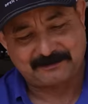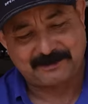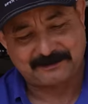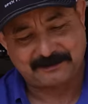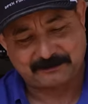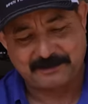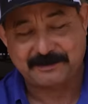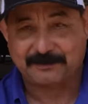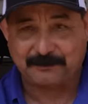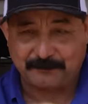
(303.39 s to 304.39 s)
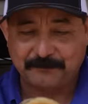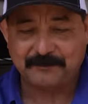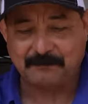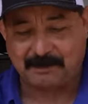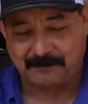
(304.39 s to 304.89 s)
South Texas traditional
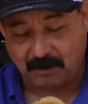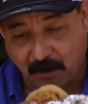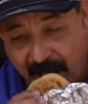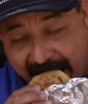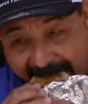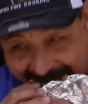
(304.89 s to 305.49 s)
barbacoa.